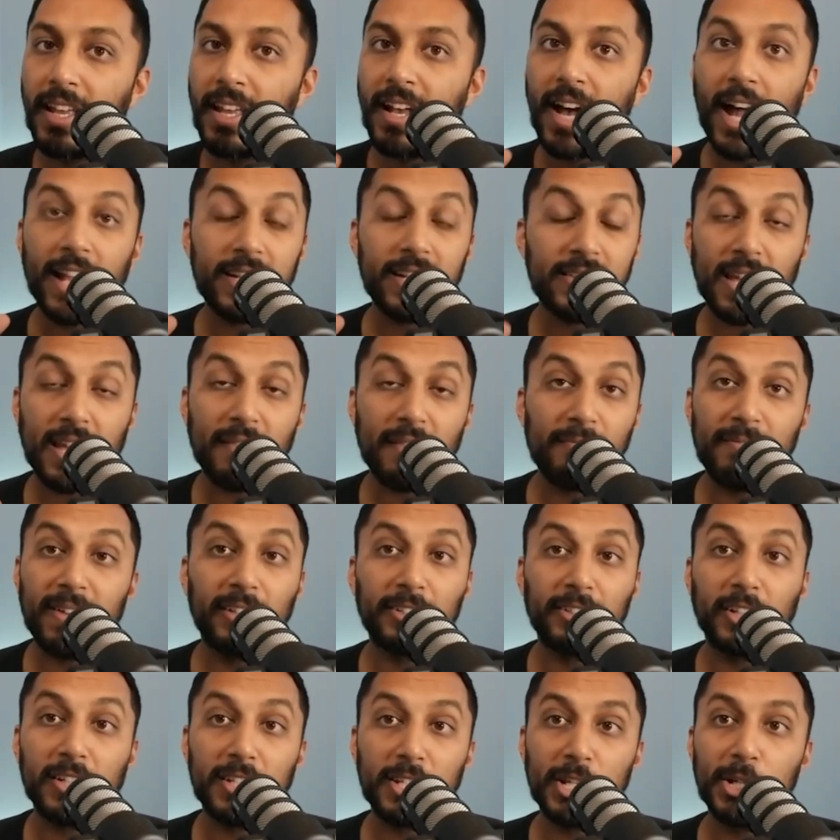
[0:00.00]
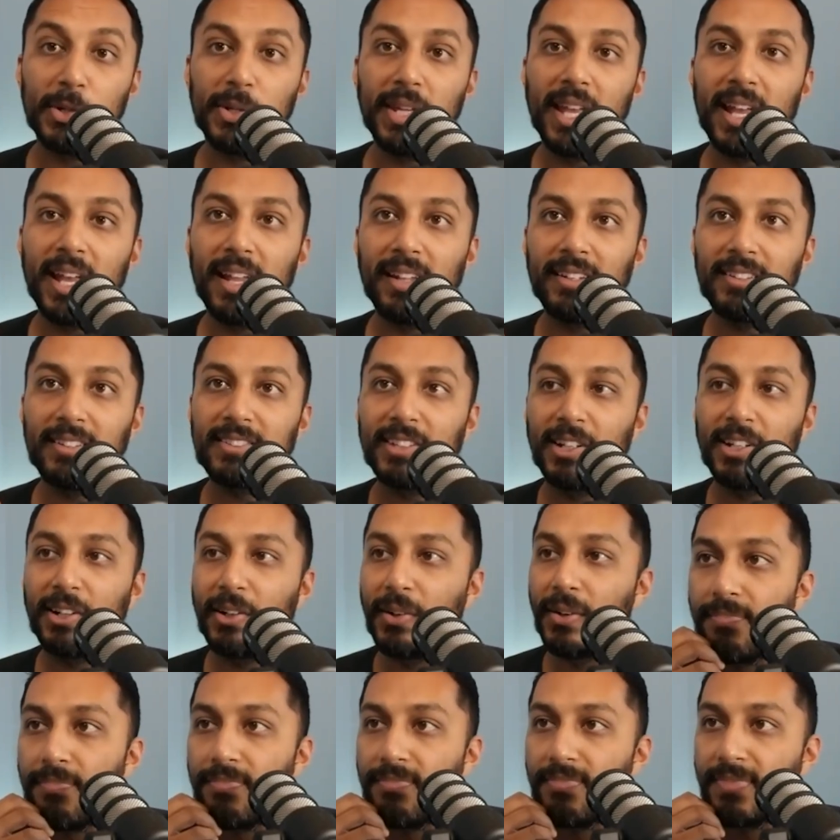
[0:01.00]
I just haven't found the deal yet.
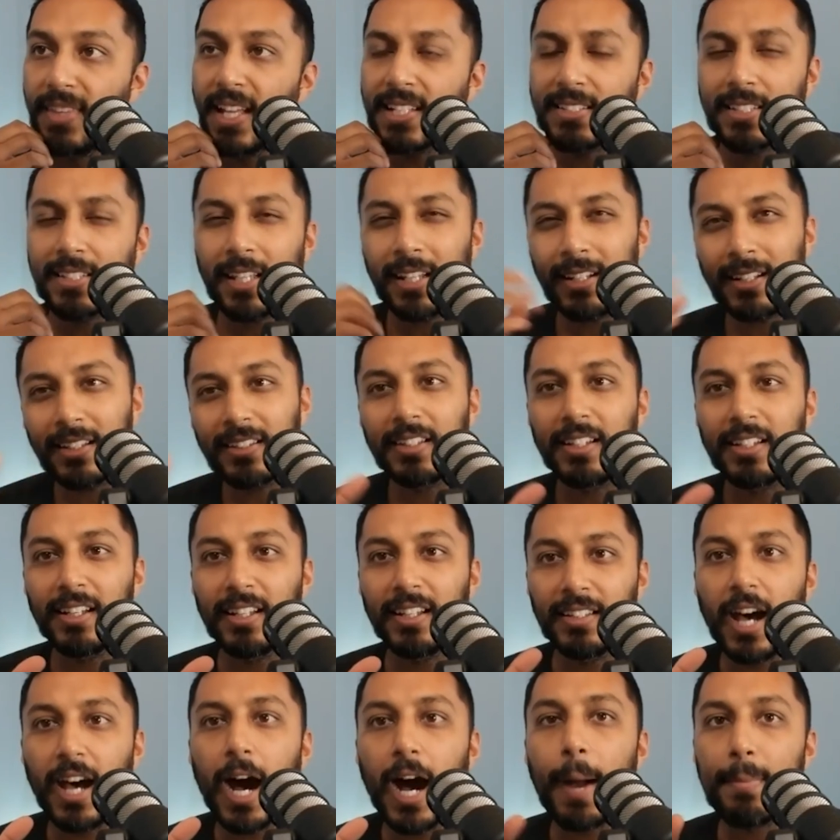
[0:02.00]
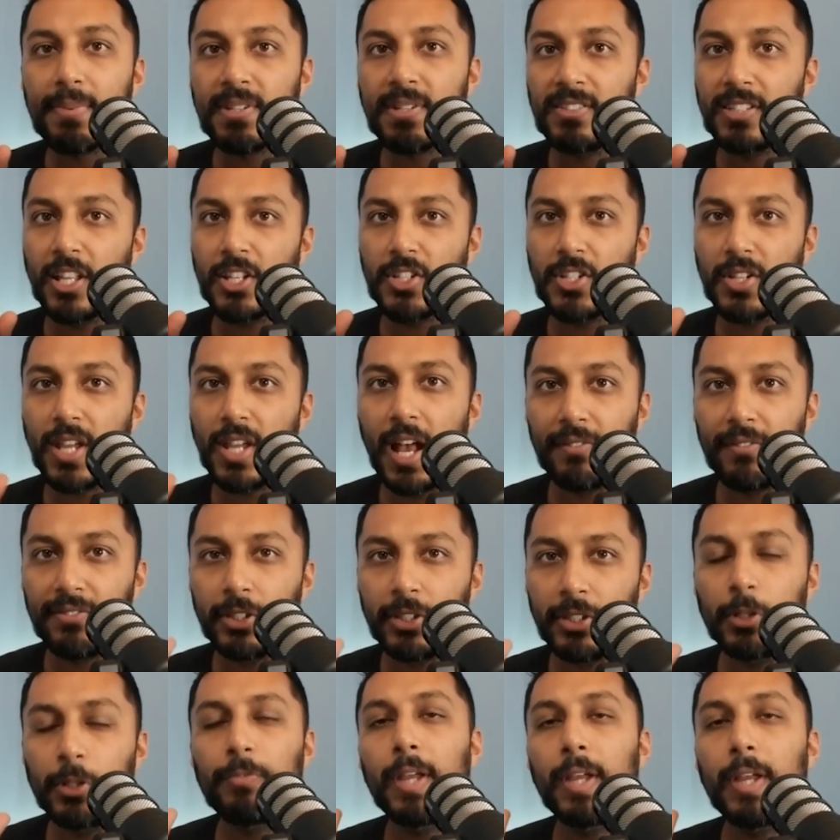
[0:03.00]
So that's kind of the options that you have:
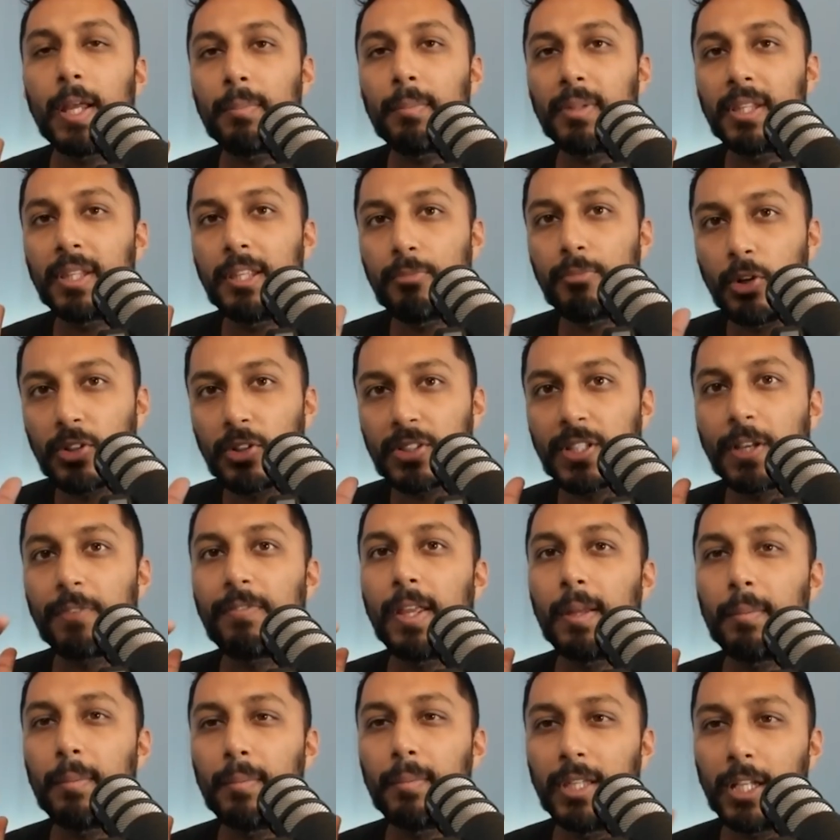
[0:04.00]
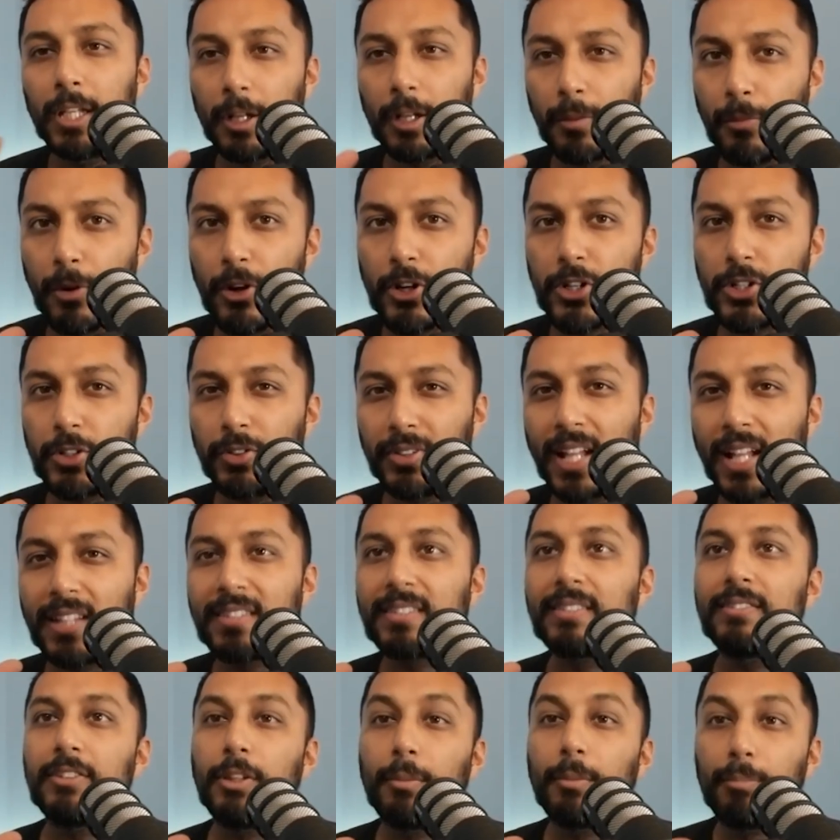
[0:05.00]
single family, multifamily, commercial. That's
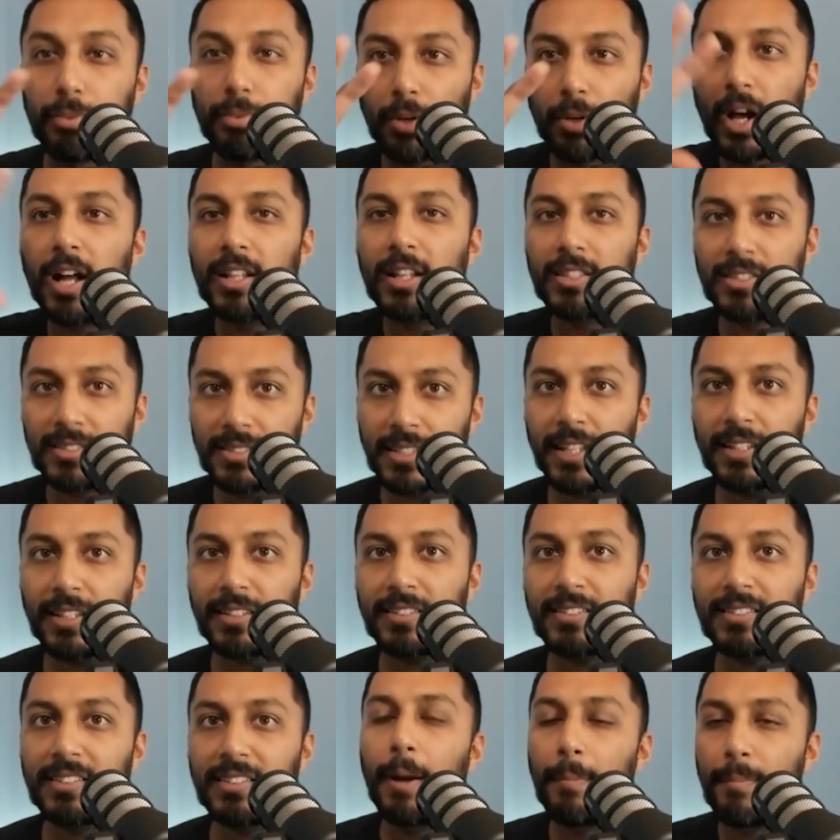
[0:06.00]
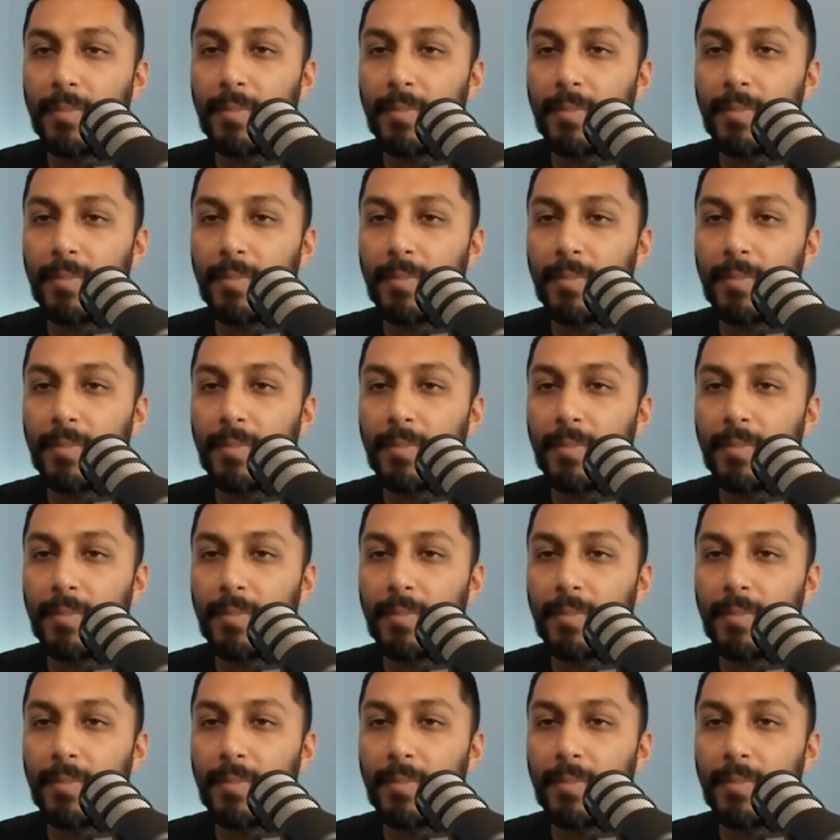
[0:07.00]
the broad sense.